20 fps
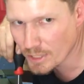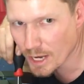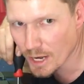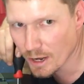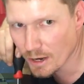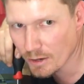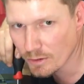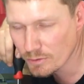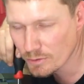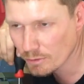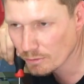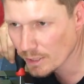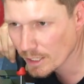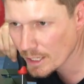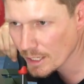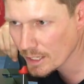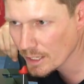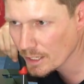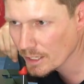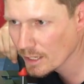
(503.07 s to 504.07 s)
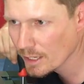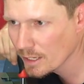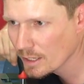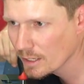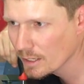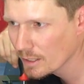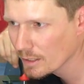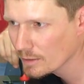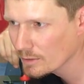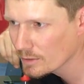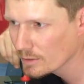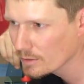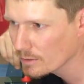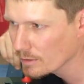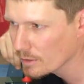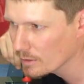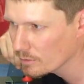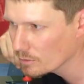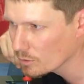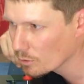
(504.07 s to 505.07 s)
So you'll hear
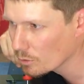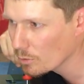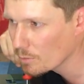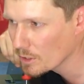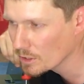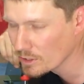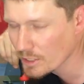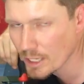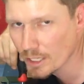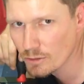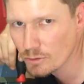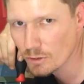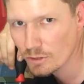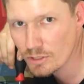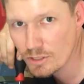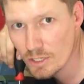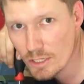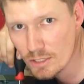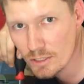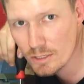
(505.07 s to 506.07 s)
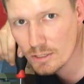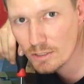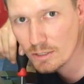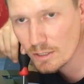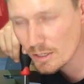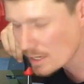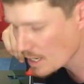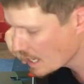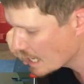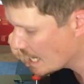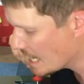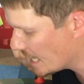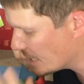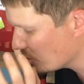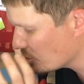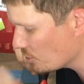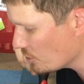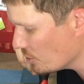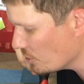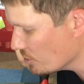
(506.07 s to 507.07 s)
it almost sounds like scissors.
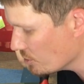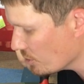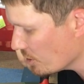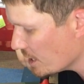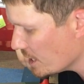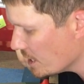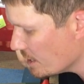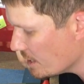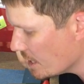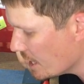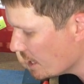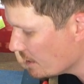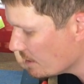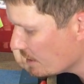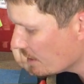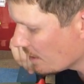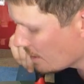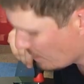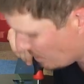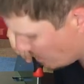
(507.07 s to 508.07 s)
As soon as I hear that,